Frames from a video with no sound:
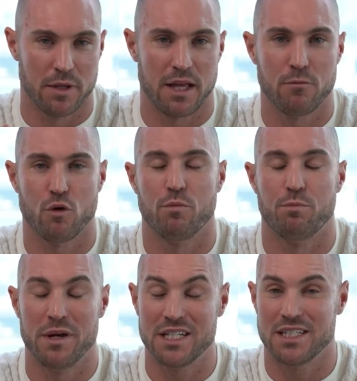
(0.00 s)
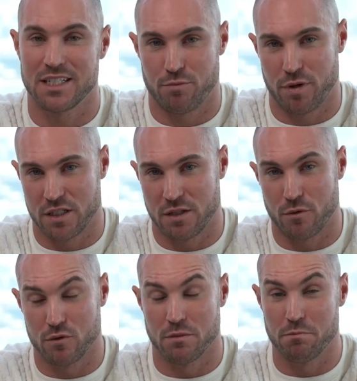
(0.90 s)
but they're more business
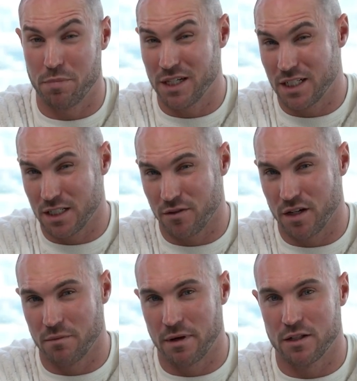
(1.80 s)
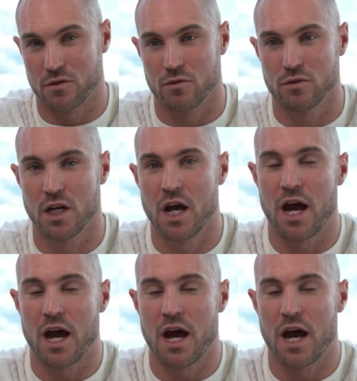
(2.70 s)
principles and business fundamentals.